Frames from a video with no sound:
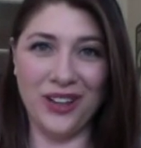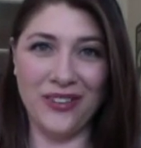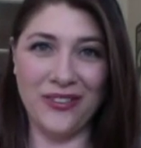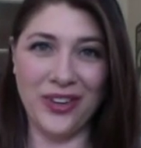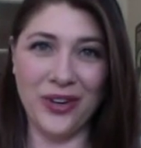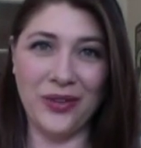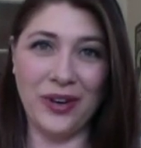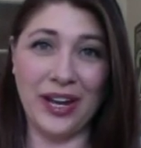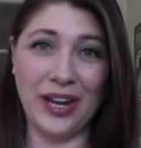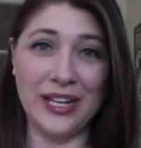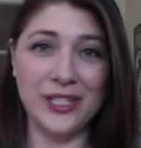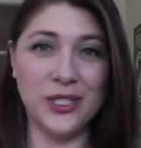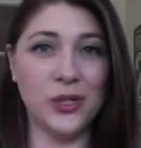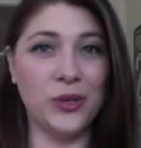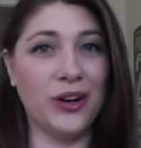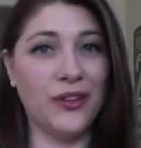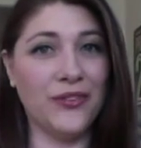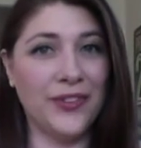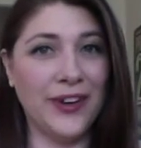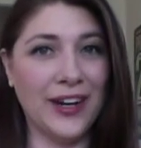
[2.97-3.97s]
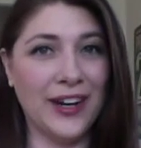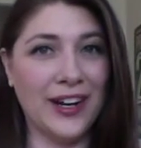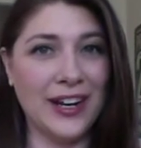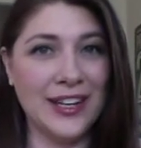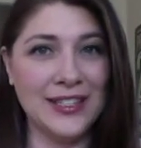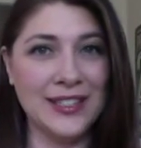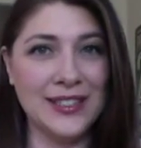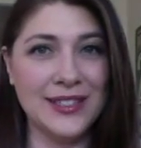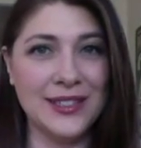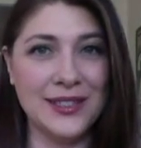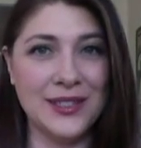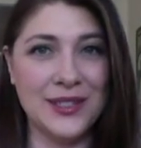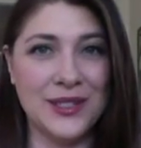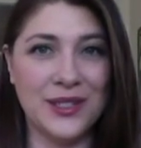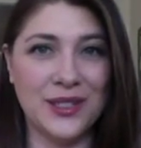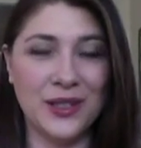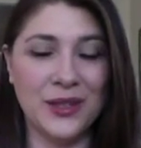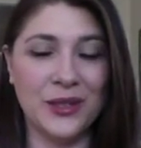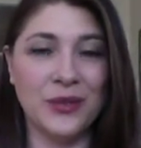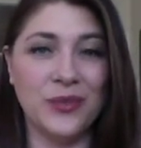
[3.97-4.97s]
of you and to our fair cousins
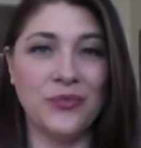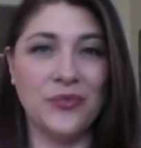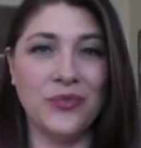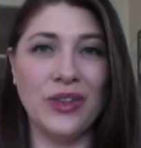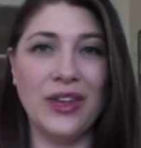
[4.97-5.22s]
too.